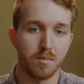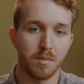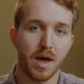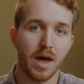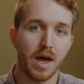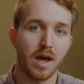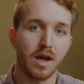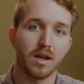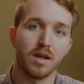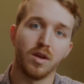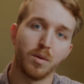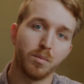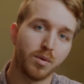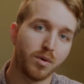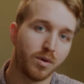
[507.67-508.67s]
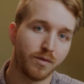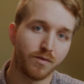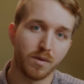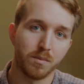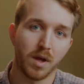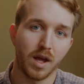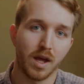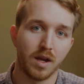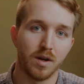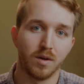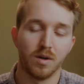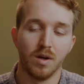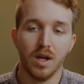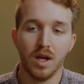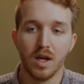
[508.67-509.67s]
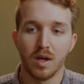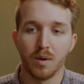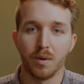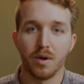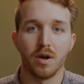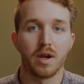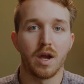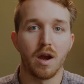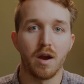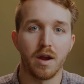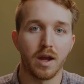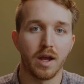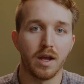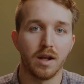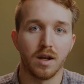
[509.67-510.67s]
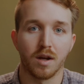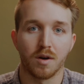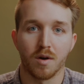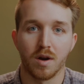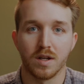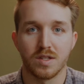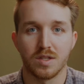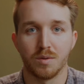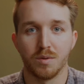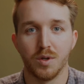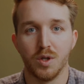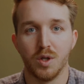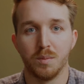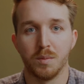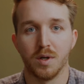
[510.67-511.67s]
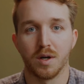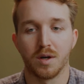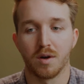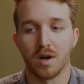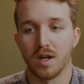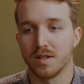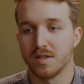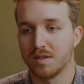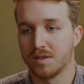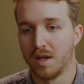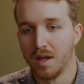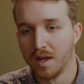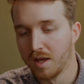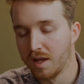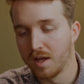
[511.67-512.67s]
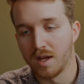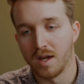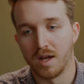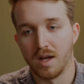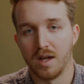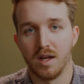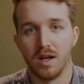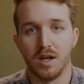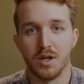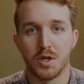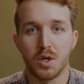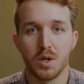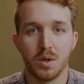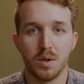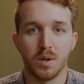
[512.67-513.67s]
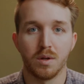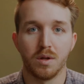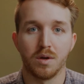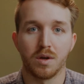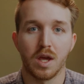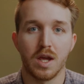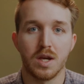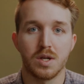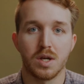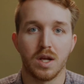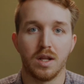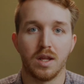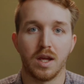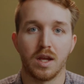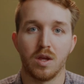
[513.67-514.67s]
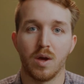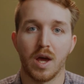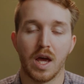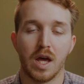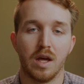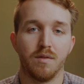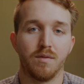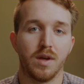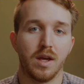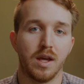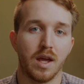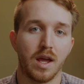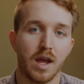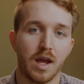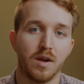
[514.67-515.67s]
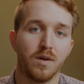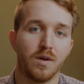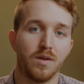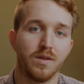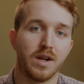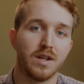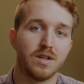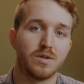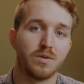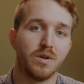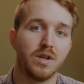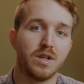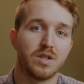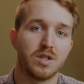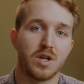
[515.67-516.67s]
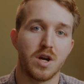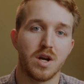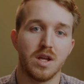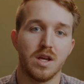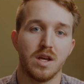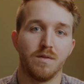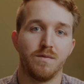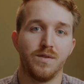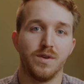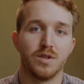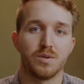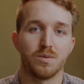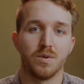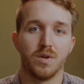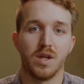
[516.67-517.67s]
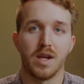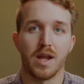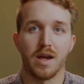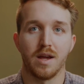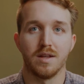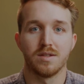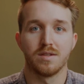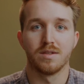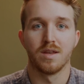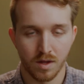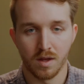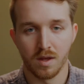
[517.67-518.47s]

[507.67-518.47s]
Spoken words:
the bag, you can pull it from the handle. When you're carrying it across the room or across a shoot location, like, you have a handle that is really sturdy and feels really nice.